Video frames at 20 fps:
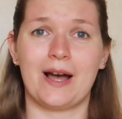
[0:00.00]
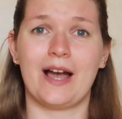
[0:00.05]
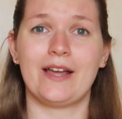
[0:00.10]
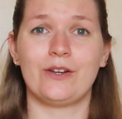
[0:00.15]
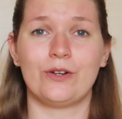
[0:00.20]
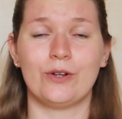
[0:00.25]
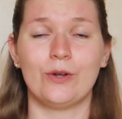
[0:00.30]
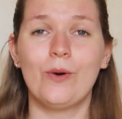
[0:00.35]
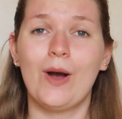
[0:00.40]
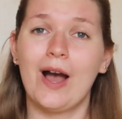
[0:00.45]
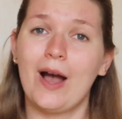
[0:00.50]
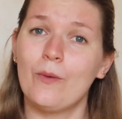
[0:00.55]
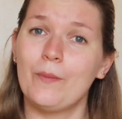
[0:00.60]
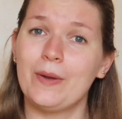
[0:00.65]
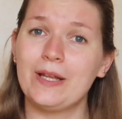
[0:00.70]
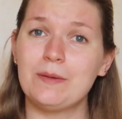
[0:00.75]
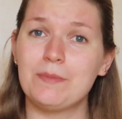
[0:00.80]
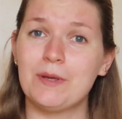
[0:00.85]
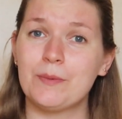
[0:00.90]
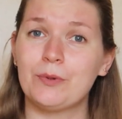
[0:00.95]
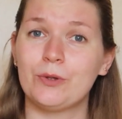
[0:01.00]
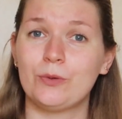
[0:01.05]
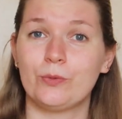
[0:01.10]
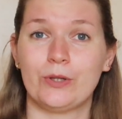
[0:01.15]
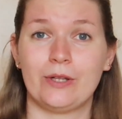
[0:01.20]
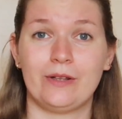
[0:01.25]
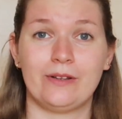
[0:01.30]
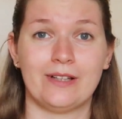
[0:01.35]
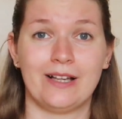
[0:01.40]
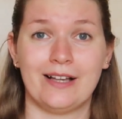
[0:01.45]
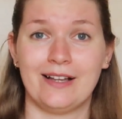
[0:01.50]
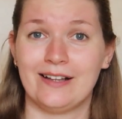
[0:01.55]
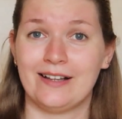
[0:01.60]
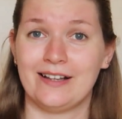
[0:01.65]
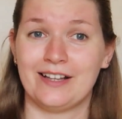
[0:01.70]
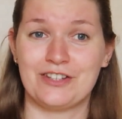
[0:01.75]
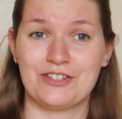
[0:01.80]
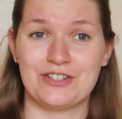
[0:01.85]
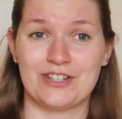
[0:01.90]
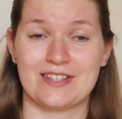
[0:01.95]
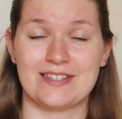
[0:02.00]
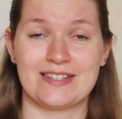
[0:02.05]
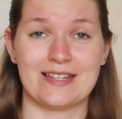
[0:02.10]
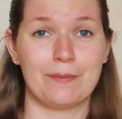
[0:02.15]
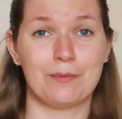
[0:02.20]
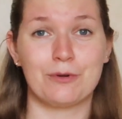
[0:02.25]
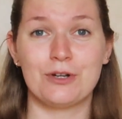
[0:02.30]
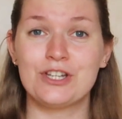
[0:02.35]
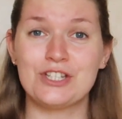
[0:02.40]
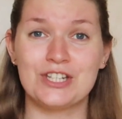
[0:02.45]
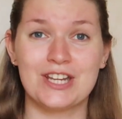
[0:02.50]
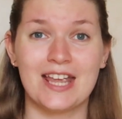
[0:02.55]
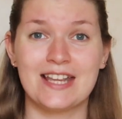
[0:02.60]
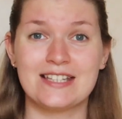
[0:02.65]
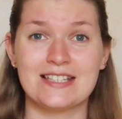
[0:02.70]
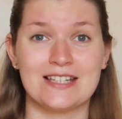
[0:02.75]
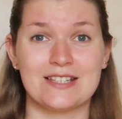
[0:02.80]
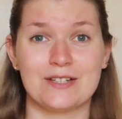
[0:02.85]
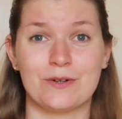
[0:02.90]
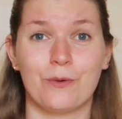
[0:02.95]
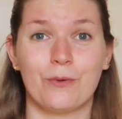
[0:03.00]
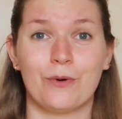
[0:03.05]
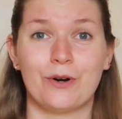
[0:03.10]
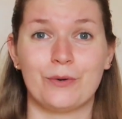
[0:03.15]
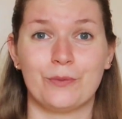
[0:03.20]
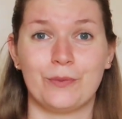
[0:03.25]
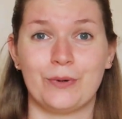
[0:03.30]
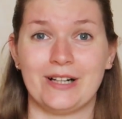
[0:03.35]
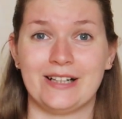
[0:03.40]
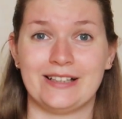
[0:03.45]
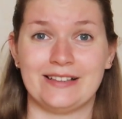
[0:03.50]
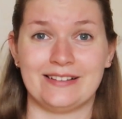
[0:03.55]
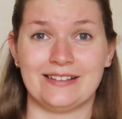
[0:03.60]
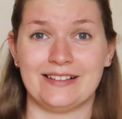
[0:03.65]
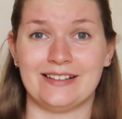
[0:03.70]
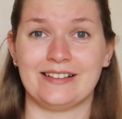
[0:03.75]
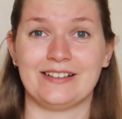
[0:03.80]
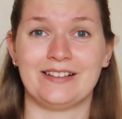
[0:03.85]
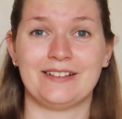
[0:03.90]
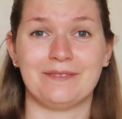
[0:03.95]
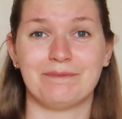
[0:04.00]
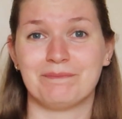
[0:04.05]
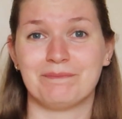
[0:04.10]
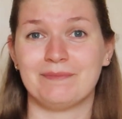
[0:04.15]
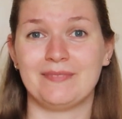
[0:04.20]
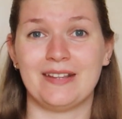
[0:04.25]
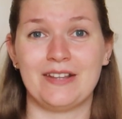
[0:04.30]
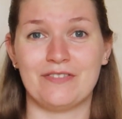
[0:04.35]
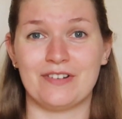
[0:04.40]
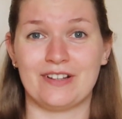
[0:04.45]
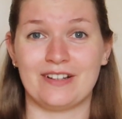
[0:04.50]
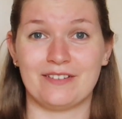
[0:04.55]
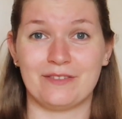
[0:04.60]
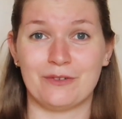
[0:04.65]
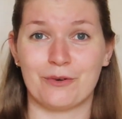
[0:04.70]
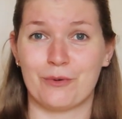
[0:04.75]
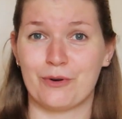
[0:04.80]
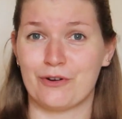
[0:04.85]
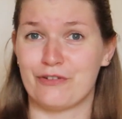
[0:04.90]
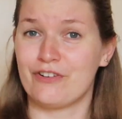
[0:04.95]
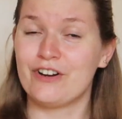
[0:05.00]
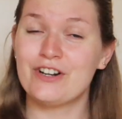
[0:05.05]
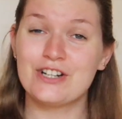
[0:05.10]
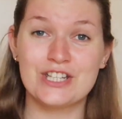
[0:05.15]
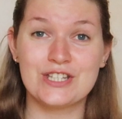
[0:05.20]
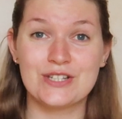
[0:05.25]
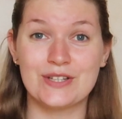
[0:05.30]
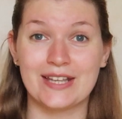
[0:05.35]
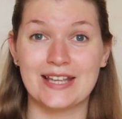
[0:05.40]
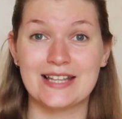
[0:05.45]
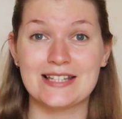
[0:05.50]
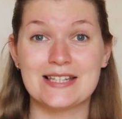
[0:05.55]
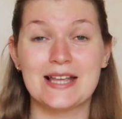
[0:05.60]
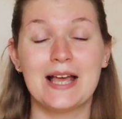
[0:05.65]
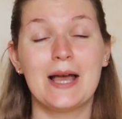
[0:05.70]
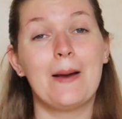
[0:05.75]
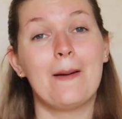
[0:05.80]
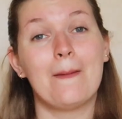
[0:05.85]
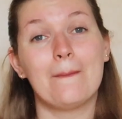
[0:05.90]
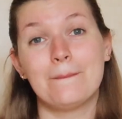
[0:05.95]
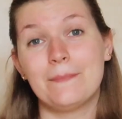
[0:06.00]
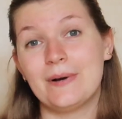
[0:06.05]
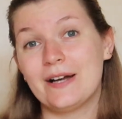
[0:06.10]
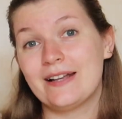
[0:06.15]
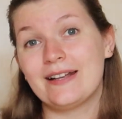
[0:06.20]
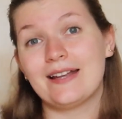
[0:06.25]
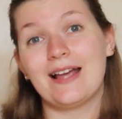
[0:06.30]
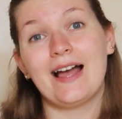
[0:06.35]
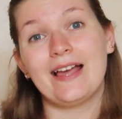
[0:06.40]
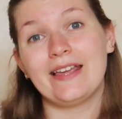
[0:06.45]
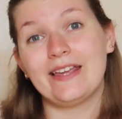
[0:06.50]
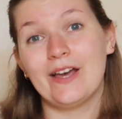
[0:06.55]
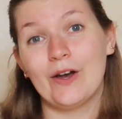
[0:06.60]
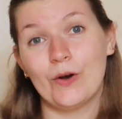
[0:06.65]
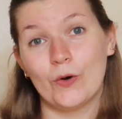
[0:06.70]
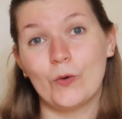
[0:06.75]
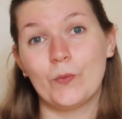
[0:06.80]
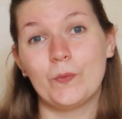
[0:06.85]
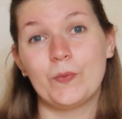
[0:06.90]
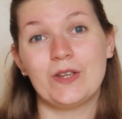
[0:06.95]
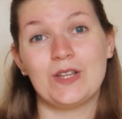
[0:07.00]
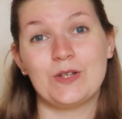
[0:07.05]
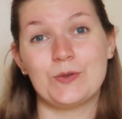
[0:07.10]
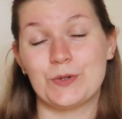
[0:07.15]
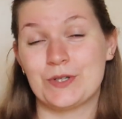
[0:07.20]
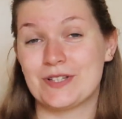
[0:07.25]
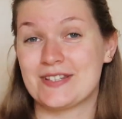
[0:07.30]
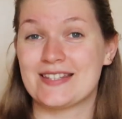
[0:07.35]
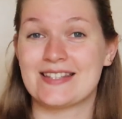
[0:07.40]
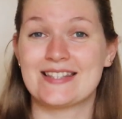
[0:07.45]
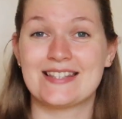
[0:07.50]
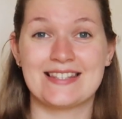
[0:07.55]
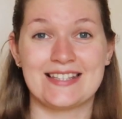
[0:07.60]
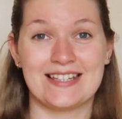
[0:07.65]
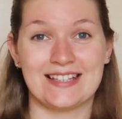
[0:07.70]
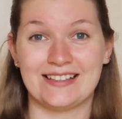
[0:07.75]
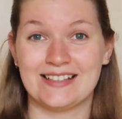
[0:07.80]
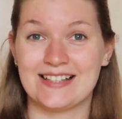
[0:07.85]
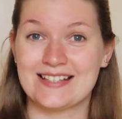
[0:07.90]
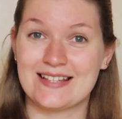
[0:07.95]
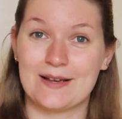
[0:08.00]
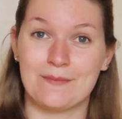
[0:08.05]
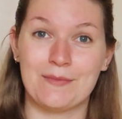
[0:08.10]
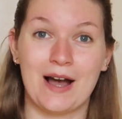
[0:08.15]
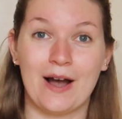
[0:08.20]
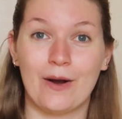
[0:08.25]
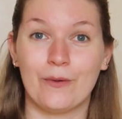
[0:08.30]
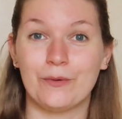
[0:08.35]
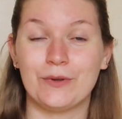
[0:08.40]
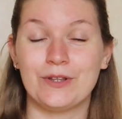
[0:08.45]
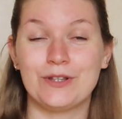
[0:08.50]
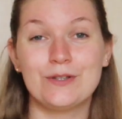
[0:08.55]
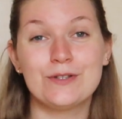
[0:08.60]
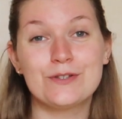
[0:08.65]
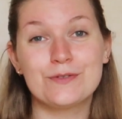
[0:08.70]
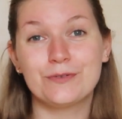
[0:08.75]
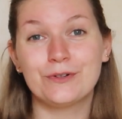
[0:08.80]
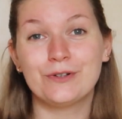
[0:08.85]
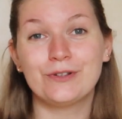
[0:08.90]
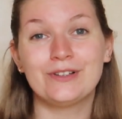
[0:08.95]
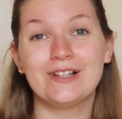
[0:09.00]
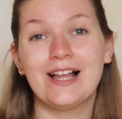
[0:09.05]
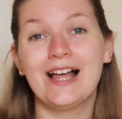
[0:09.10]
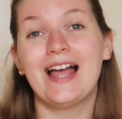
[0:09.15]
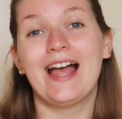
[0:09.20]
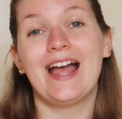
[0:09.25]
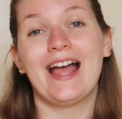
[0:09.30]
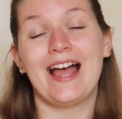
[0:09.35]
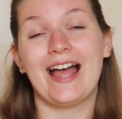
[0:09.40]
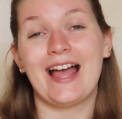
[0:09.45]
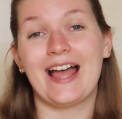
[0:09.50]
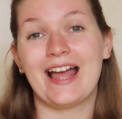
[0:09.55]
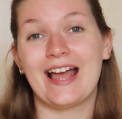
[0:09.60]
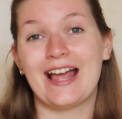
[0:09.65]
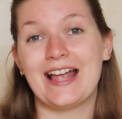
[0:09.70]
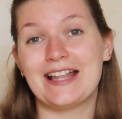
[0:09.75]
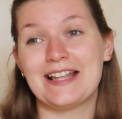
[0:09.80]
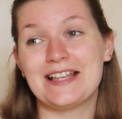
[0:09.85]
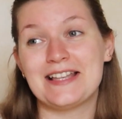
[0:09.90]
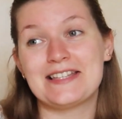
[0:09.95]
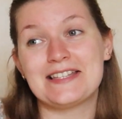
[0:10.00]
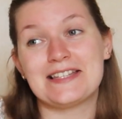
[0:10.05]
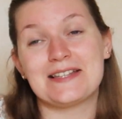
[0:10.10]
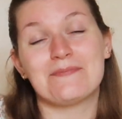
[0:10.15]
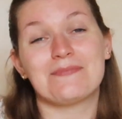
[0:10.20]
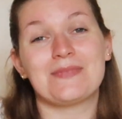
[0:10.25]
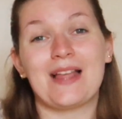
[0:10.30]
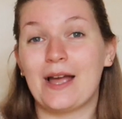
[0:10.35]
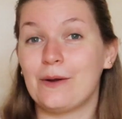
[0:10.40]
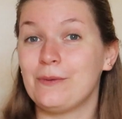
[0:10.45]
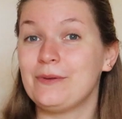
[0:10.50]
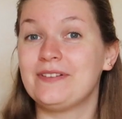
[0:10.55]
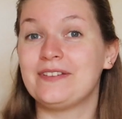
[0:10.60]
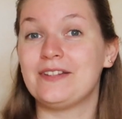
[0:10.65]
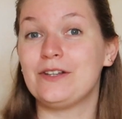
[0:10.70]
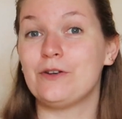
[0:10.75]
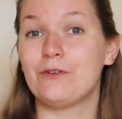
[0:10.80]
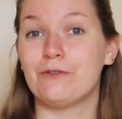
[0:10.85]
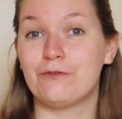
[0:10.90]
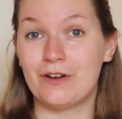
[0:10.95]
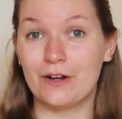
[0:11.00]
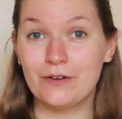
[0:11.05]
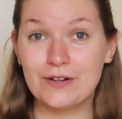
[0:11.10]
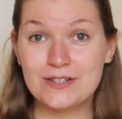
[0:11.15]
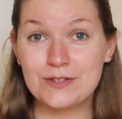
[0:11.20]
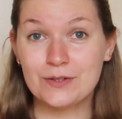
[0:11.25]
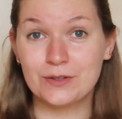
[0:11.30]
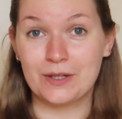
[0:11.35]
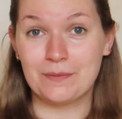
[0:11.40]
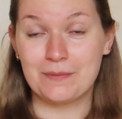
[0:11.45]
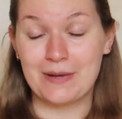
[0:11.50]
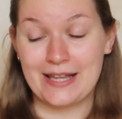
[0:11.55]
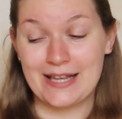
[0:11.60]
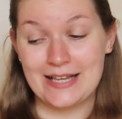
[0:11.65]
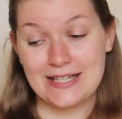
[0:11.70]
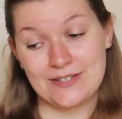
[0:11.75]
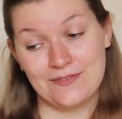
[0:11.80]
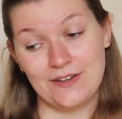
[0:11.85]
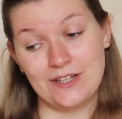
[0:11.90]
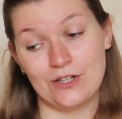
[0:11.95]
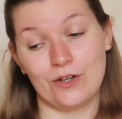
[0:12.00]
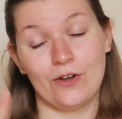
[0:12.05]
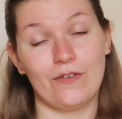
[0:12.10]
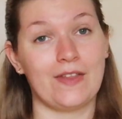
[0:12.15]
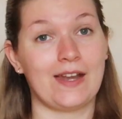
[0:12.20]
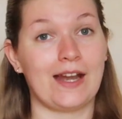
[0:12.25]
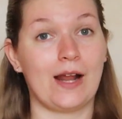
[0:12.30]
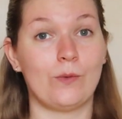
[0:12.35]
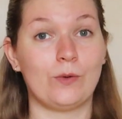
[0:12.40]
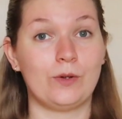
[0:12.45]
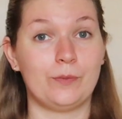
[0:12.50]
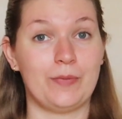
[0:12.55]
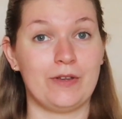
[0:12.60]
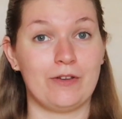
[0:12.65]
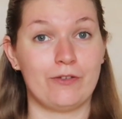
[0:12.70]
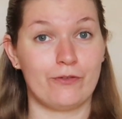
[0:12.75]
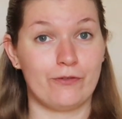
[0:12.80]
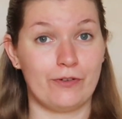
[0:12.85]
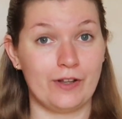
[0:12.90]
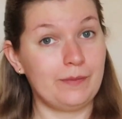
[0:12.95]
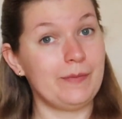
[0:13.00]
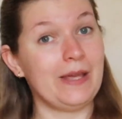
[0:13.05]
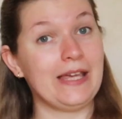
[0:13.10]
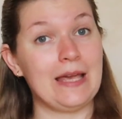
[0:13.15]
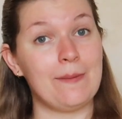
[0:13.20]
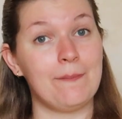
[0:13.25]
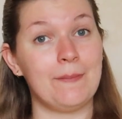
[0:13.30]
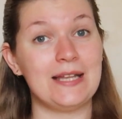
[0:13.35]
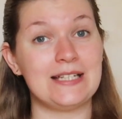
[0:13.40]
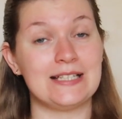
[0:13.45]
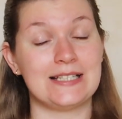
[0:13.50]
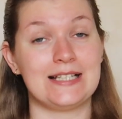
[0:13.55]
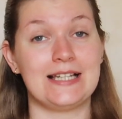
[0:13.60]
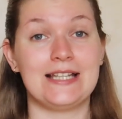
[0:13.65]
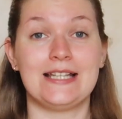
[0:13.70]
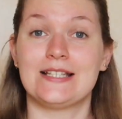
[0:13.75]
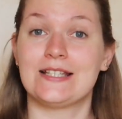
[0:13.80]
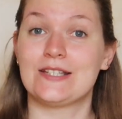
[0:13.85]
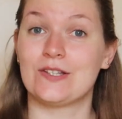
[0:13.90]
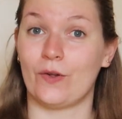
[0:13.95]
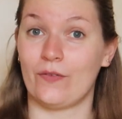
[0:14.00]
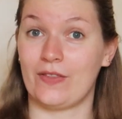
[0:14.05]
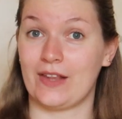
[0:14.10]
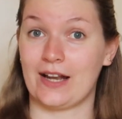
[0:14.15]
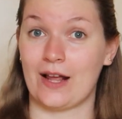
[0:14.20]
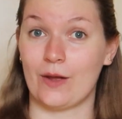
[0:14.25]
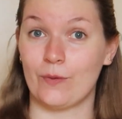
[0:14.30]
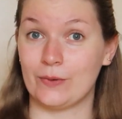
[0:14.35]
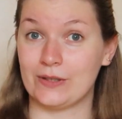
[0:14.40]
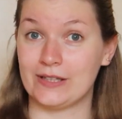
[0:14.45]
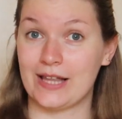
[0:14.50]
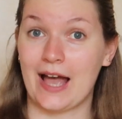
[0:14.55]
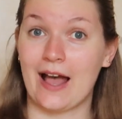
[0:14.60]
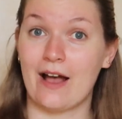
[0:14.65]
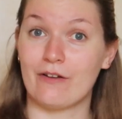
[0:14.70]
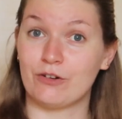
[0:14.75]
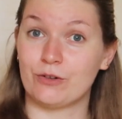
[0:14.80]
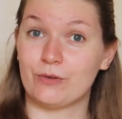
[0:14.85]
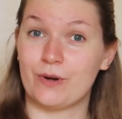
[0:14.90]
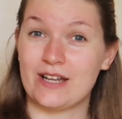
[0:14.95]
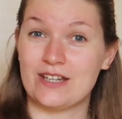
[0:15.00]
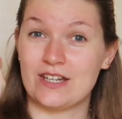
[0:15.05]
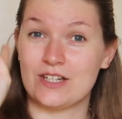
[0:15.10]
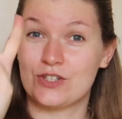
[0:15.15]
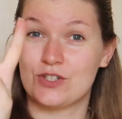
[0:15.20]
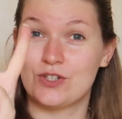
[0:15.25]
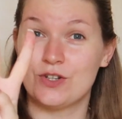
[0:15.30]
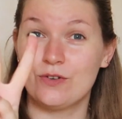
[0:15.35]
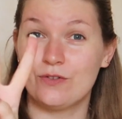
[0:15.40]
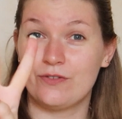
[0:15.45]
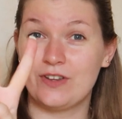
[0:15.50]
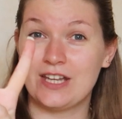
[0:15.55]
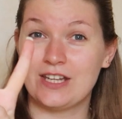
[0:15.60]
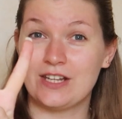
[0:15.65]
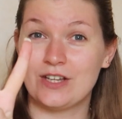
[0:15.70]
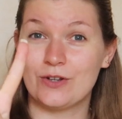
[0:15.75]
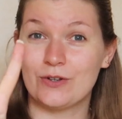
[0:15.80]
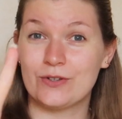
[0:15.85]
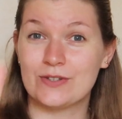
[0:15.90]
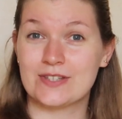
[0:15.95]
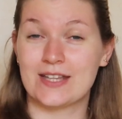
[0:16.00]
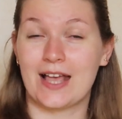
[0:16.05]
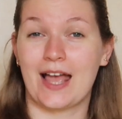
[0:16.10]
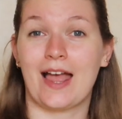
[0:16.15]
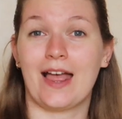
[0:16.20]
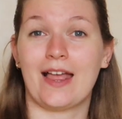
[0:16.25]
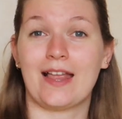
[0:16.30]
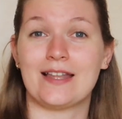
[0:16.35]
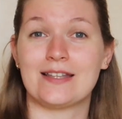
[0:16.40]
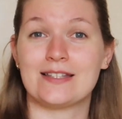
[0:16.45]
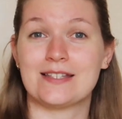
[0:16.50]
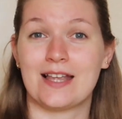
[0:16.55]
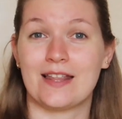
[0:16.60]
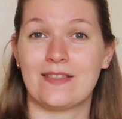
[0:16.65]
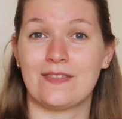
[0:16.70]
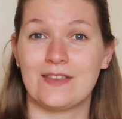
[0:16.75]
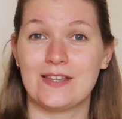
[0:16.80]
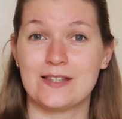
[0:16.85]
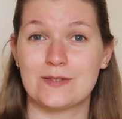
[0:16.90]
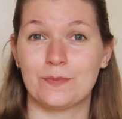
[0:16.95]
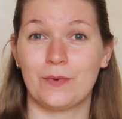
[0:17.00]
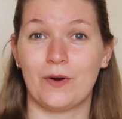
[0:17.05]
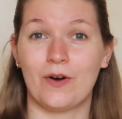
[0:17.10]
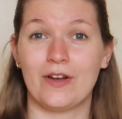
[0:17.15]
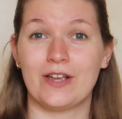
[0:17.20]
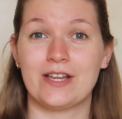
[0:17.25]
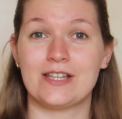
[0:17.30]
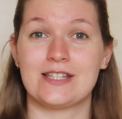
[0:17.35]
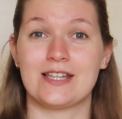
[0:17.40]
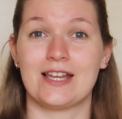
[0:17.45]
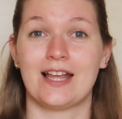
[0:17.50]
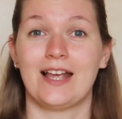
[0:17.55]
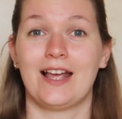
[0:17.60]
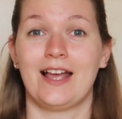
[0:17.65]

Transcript: I don't know how many people will just appreciate it or will even refer to it, but I hope it was still somehow useful, and I will see you very soon in my next video that I will be filming immediately, so that I will have already 2 videos, and at this point